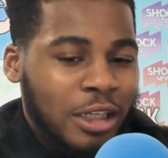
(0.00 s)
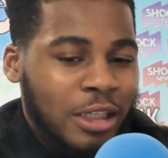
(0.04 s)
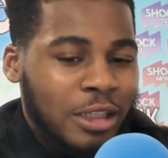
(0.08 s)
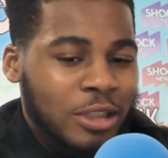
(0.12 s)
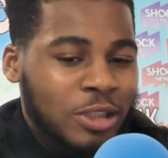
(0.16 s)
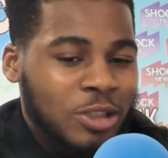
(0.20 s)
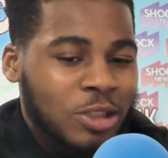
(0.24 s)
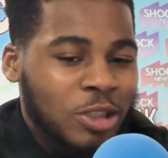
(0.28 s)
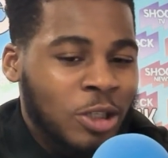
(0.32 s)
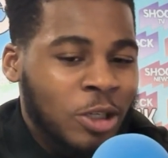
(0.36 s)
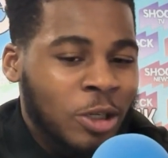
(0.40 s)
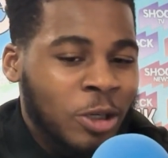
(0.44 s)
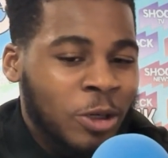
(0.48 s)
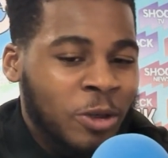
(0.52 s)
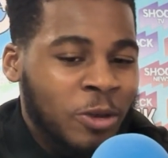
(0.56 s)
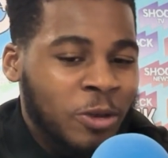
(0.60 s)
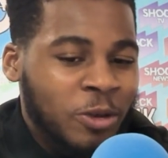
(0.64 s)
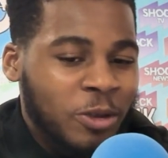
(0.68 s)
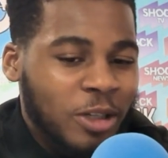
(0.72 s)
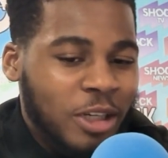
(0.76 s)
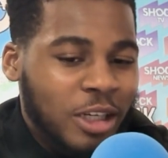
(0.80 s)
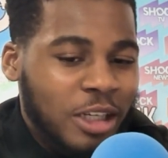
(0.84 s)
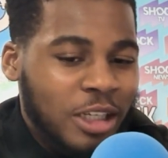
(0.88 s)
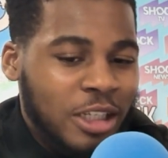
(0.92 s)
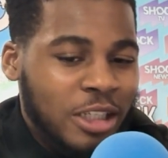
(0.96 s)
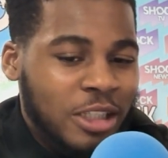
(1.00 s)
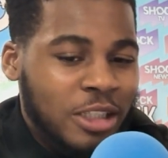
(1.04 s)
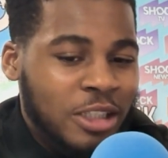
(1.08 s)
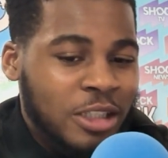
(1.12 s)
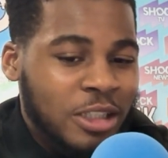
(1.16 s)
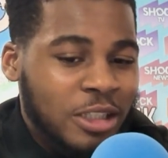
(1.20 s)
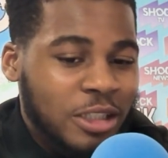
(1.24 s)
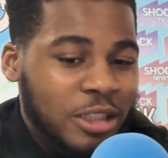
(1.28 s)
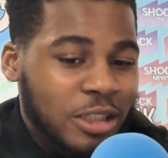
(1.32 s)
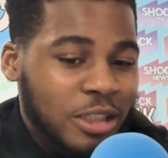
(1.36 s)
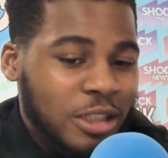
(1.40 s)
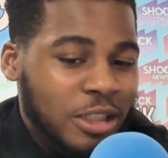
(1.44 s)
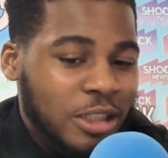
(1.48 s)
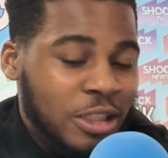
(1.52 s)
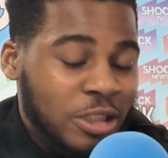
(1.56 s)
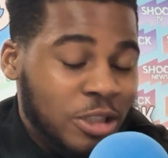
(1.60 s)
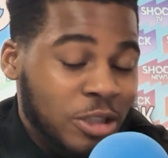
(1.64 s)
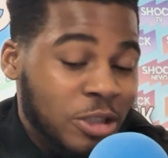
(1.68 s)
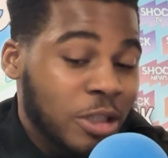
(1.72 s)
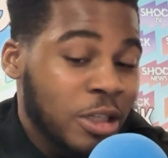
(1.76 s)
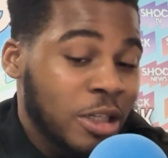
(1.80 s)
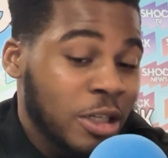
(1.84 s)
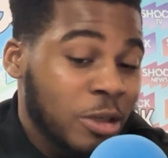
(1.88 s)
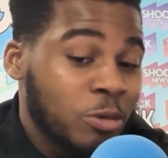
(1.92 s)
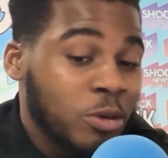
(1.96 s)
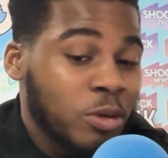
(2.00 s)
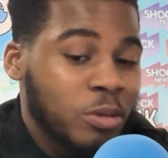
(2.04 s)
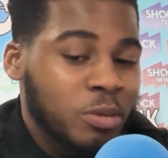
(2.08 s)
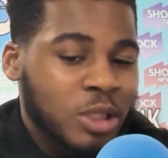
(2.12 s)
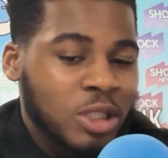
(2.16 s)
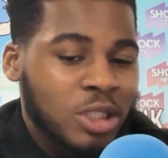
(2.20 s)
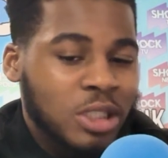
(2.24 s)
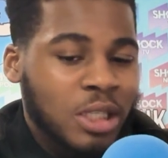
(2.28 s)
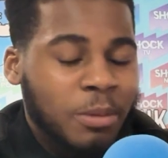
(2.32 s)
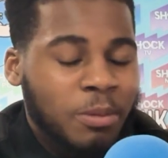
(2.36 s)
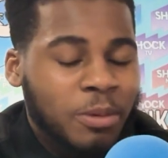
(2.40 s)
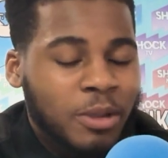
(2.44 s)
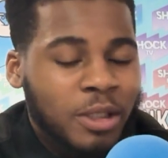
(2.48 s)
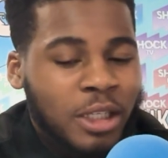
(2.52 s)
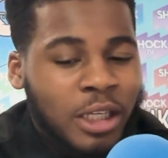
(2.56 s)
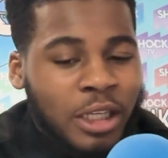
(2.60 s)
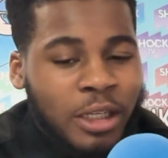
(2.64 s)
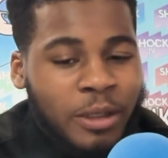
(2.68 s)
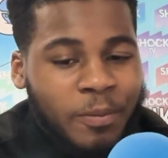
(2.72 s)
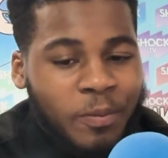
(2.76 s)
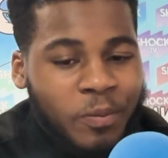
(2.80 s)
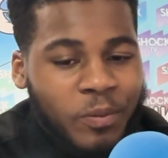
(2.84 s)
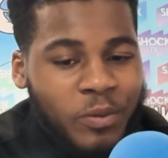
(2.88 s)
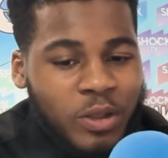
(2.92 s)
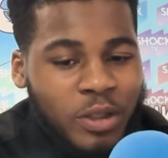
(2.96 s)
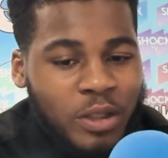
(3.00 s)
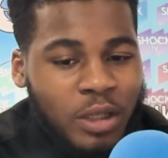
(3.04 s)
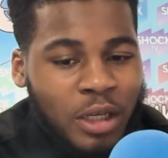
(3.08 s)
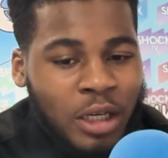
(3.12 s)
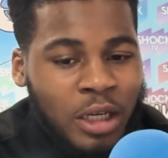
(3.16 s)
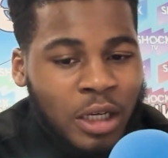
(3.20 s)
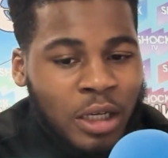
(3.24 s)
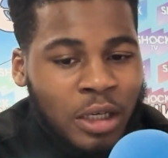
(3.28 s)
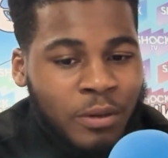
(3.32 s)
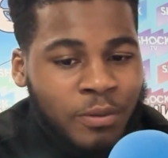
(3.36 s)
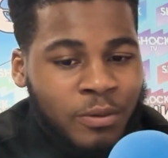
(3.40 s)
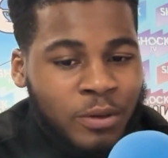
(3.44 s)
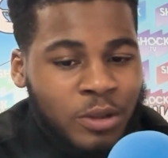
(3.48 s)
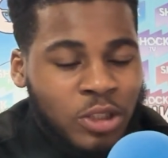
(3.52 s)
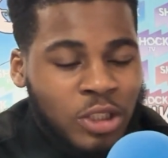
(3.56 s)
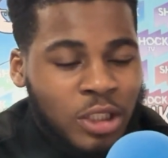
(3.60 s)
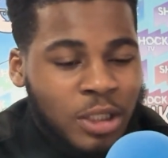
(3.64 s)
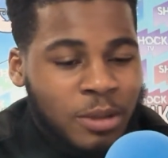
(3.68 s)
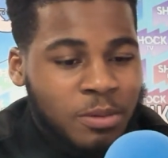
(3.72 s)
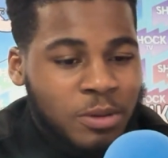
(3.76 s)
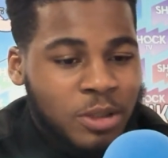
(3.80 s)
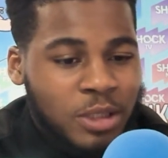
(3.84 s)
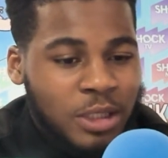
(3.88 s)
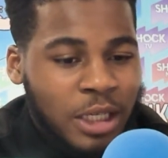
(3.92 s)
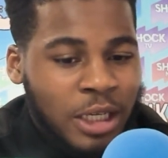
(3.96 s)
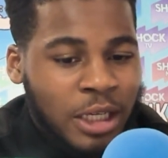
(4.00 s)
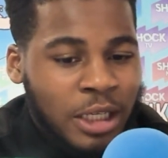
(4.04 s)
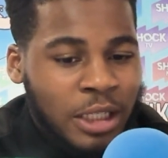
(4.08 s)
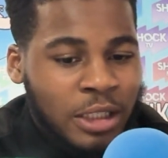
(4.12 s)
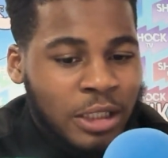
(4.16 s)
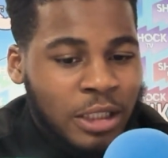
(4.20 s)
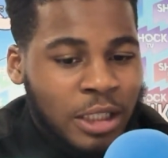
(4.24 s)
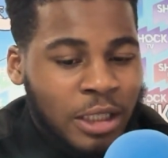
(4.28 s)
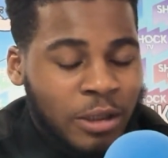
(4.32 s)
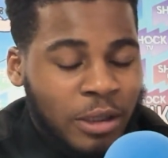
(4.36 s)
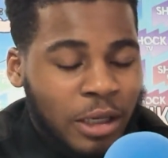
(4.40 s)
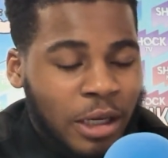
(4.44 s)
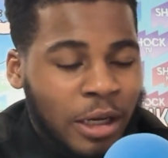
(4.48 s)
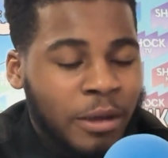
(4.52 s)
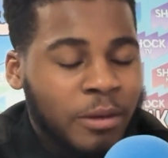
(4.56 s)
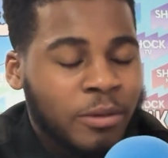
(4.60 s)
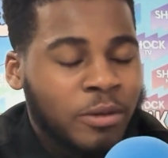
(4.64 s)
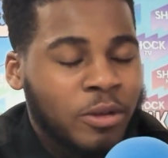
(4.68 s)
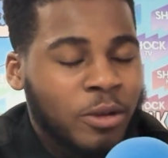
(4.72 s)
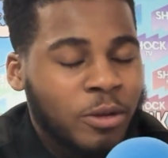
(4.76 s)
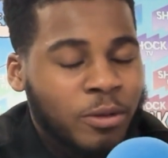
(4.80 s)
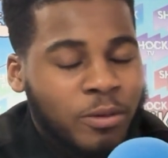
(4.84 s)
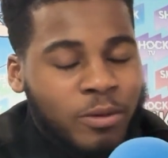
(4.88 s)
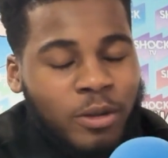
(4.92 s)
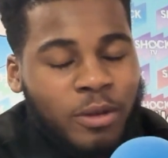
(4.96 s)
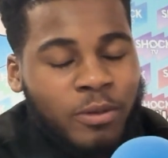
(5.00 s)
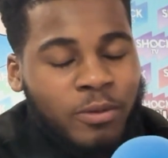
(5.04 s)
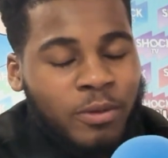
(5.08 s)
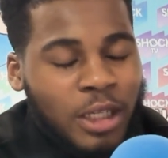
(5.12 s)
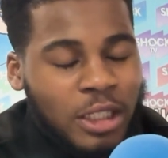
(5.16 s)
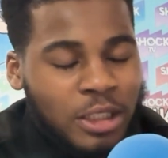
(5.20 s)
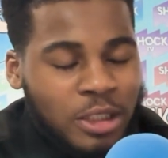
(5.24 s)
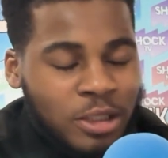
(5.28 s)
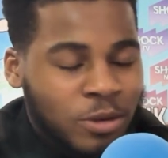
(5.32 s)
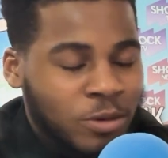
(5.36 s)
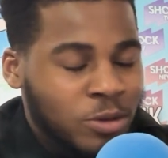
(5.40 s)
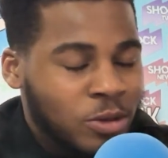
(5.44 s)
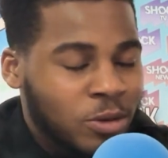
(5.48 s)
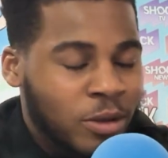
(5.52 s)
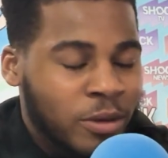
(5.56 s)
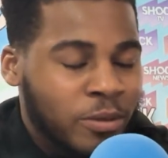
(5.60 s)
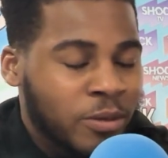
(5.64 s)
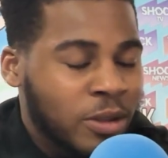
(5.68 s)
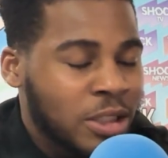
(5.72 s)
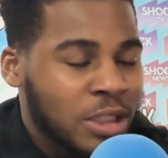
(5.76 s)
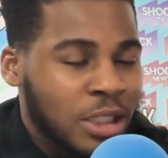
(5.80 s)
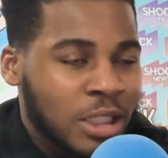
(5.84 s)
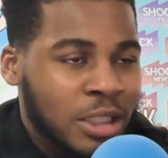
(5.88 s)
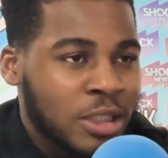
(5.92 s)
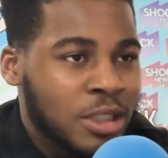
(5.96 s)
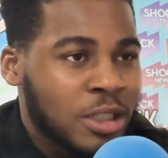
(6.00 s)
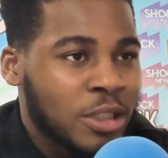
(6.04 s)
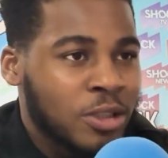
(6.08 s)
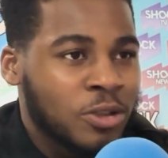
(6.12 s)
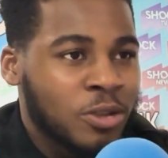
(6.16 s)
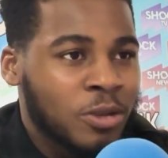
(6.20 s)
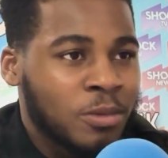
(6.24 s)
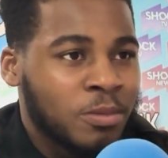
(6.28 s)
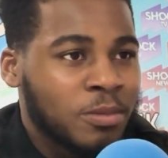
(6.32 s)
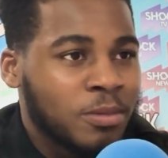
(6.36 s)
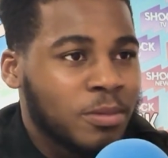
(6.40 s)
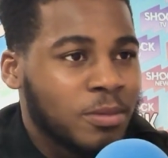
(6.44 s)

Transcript: so he will be stepping in for Jibs, and I know for a fact he'll do a fantastic job.